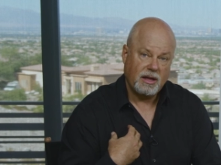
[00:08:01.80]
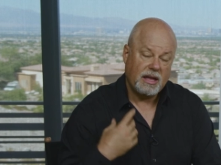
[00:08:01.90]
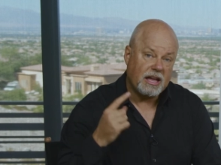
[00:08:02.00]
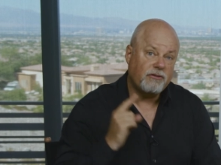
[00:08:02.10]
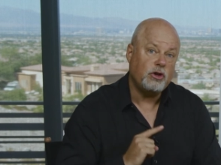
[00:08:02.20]

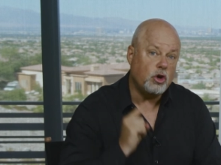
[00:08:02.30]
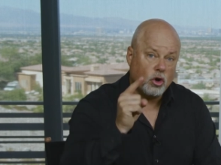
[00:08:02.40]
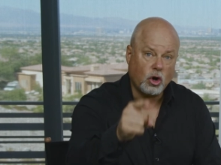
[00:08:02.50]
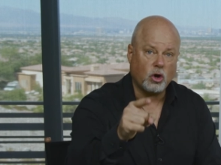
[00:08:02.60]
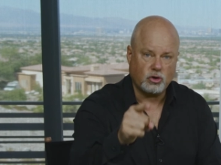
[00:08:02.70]
If you
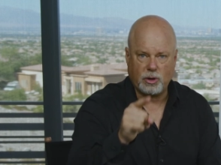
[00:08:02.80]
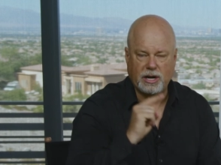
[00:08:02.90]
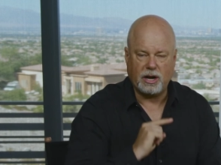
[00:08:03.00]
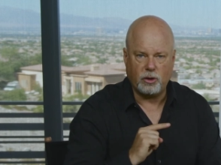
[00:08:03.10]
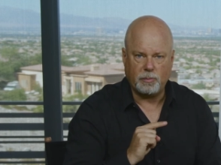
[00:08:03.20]
go train
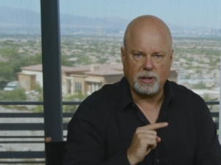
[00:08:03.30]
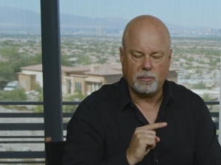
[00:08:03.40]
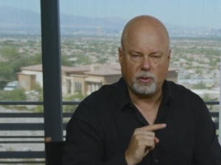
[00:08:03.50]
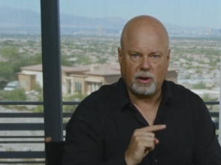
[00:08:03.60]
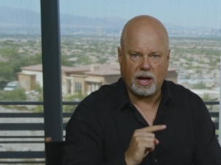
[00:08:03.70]
other
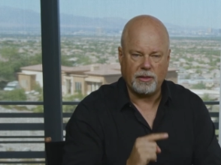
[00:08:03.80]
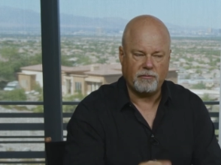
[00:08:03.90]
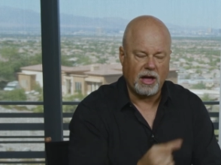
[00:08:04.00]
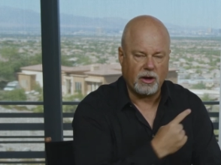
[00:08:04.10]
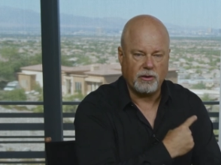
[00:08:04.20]
people on the
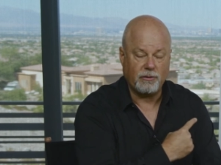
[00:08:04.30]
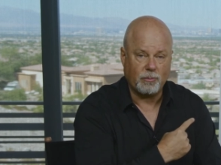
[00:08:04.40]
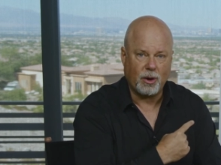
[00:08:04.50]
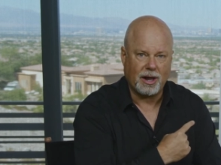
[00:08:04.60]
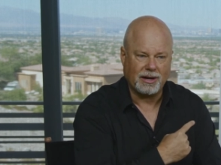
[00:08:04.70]
value of your
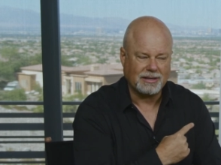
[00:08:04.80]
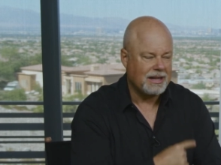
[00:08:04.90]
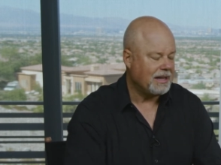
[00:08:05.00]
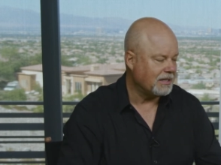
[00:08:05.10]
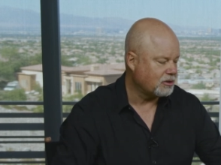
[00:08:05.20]
product,
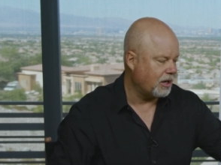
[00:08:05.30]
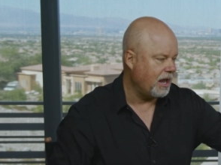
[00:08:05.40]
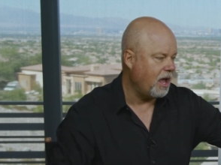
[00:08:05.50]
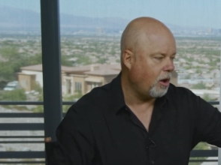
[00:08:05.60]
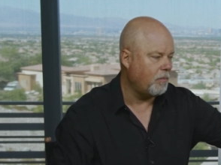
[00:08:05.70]
it's going to
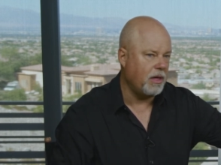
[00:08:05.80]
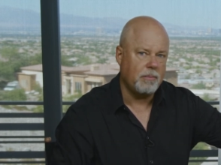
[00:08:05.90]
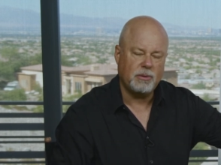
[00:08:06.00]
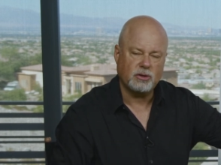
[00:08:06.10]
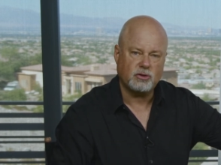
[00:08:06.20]
help them
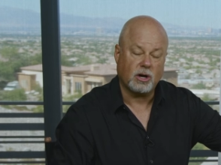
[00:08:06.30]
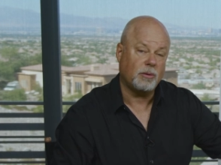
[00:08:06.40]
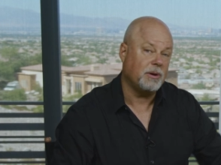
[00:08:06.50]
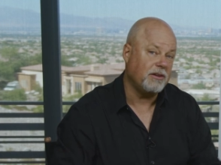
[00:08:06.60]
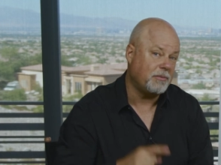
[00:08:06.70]
build stronger
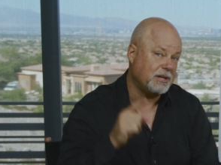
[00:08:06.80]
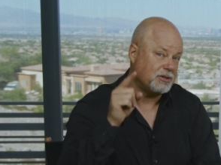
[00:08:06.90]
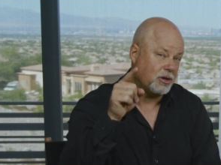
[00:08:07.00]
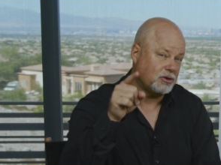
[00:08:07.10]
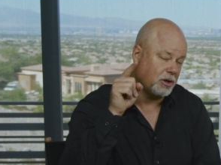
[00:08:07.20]
belief, but it's
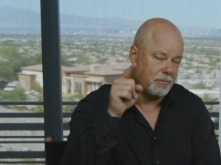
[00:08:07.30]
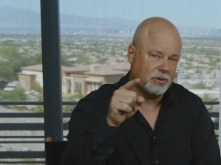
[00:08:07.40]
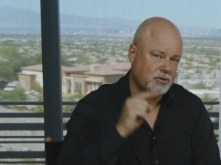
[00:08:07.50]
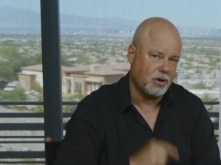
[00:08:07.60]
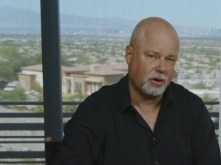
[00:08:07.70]
also going to
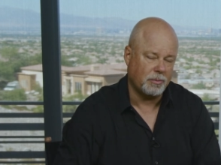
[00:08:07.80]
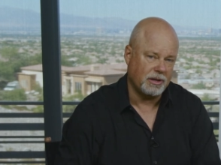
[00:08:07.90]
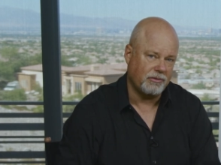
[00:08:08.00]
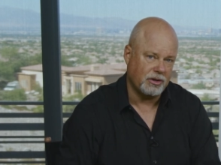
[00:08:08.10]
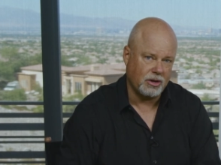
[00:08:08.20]
build stronger
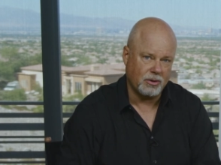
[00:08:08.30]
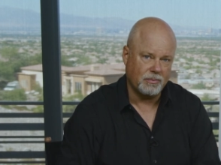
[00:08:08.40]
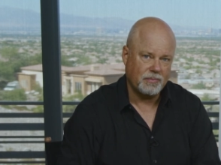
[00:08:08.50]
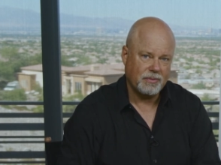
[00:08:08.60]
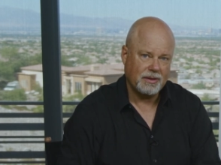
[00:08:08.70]
belief in you.
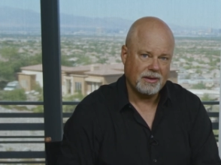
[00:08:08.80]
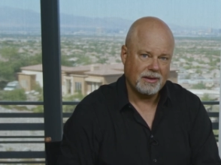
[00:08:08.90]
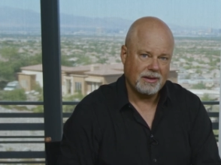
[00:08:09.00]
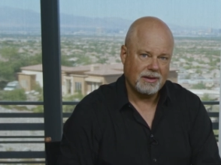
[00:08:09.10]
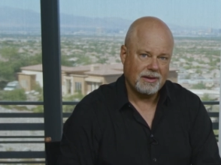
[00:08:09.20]

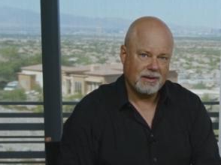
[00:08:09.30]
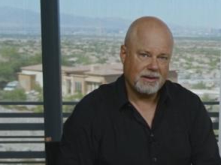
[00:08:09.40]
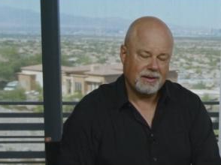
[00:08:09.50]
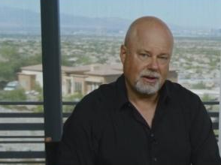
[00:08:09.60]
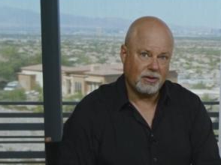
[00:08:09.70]

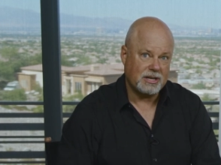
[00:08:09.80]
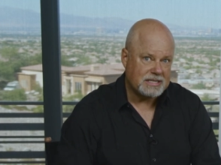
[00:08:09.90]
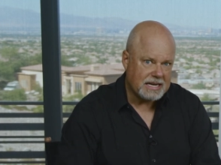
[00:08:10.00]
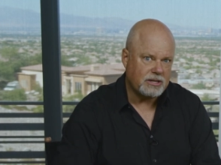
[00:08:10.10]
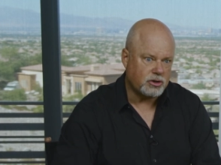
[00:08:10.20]
The
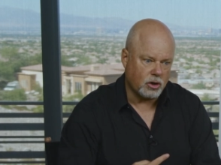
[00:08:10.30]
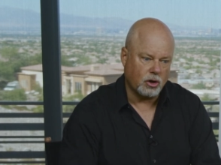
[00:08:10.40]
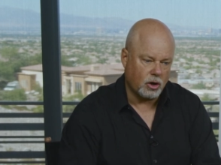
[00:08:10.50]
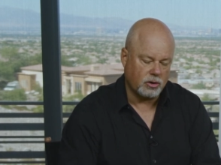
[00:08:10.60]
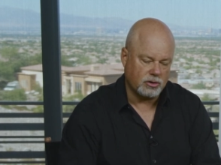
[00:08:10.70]
teacher
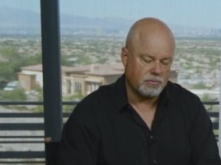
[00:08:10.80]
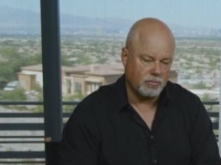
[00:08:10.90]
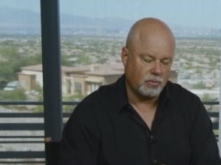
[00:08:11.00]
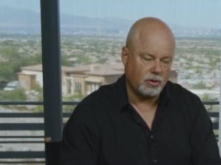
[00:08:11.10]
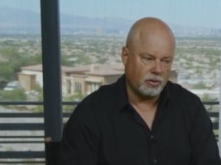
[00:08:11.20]
learns,
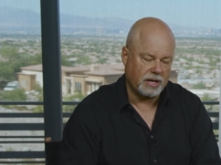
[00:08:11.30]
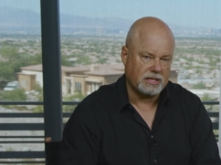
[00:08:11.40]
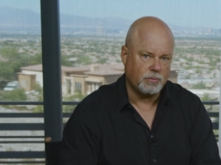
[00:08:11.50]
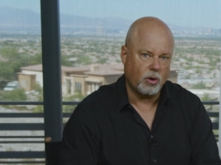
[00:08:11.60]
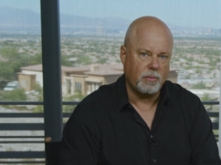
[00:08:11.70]

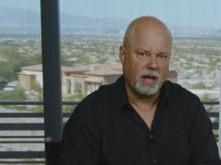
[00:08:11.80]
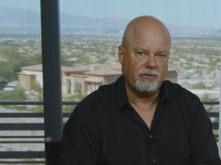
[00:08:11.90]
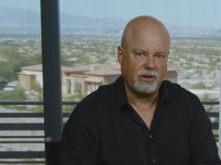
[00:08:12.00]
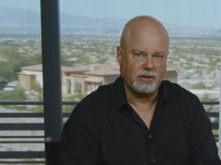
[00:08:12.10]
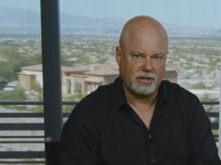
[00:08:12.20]
gets more
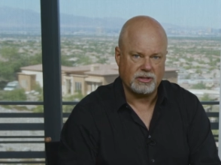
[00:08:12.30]
benefit than the